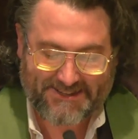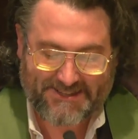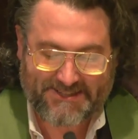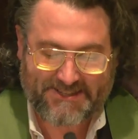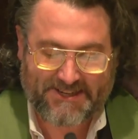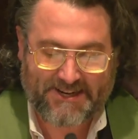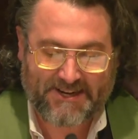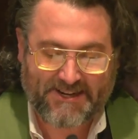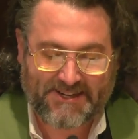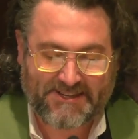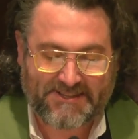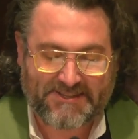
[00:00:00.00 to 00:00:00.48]

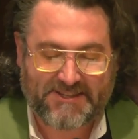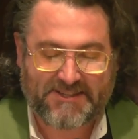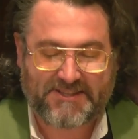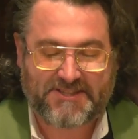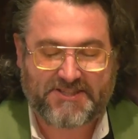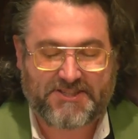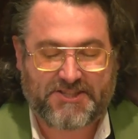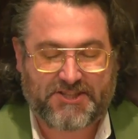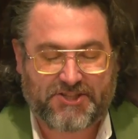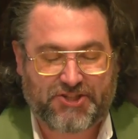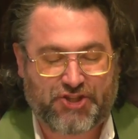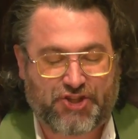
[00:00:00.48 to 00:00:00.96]

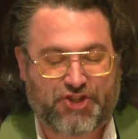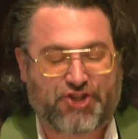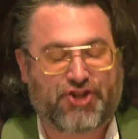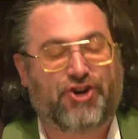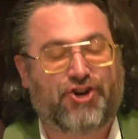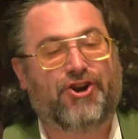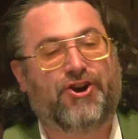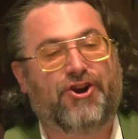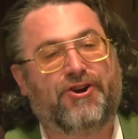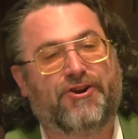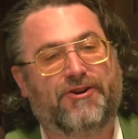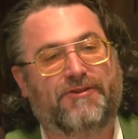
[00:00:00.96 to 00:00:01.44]
scientists at
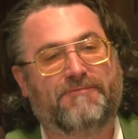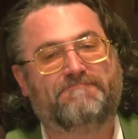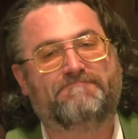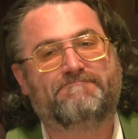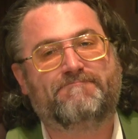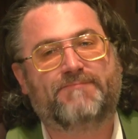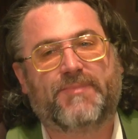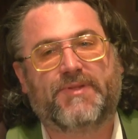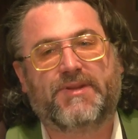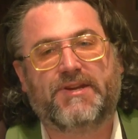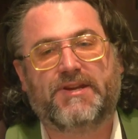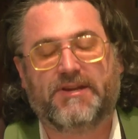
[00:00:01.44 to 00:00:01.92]
CERN,
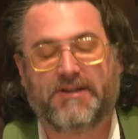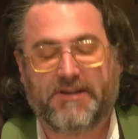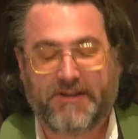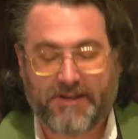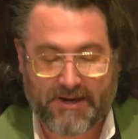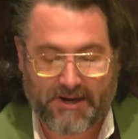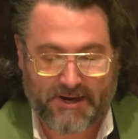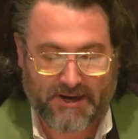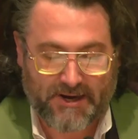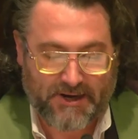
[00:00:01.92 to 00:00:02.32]
the